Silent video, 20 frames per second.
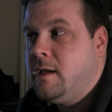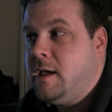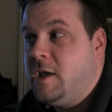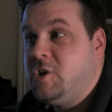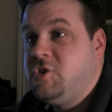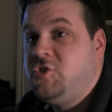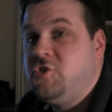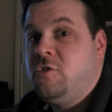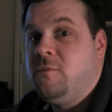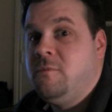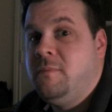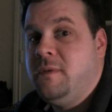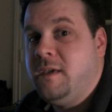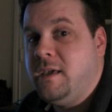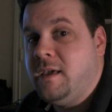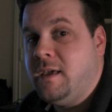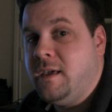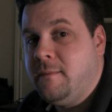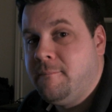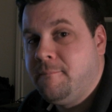it should
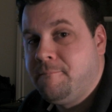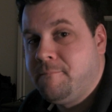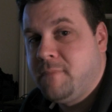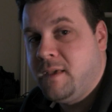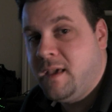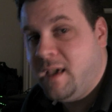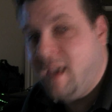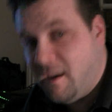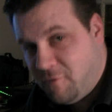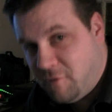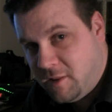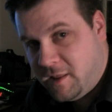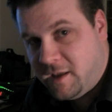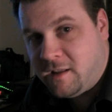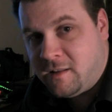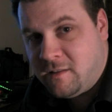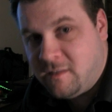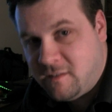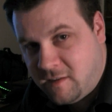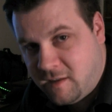be heavily
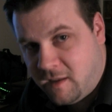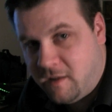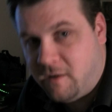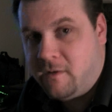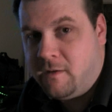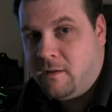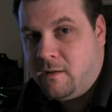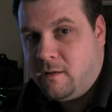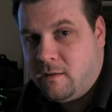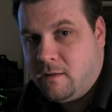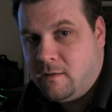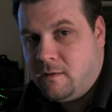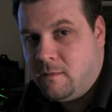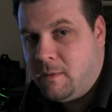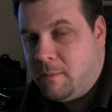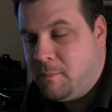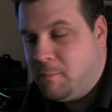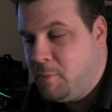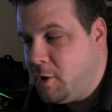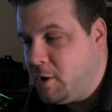considered to
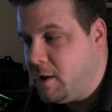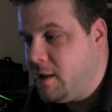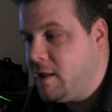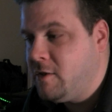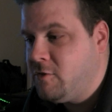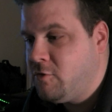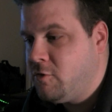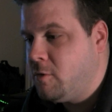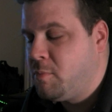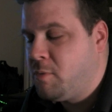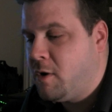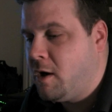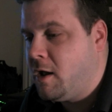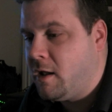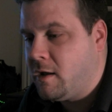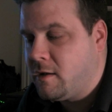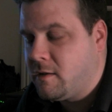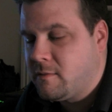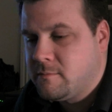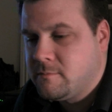be put into a
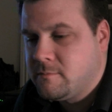product.